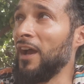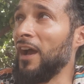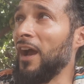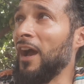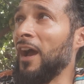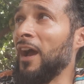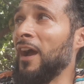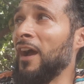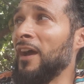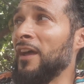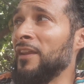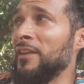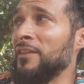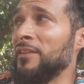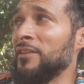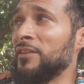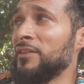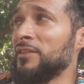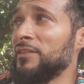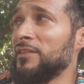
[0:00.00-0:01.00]

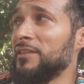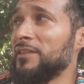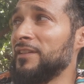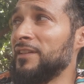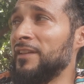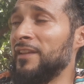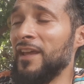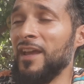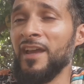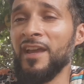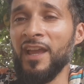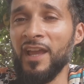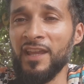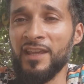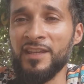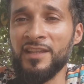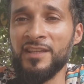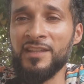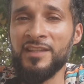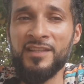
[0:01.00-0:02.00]
And there
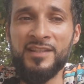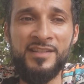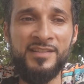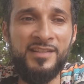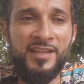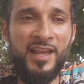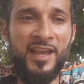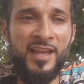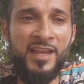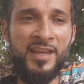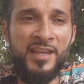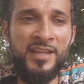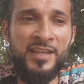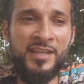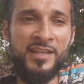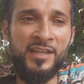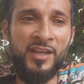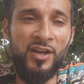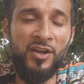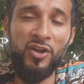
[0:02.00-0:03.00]
is
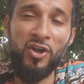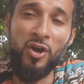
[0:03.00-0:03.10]
a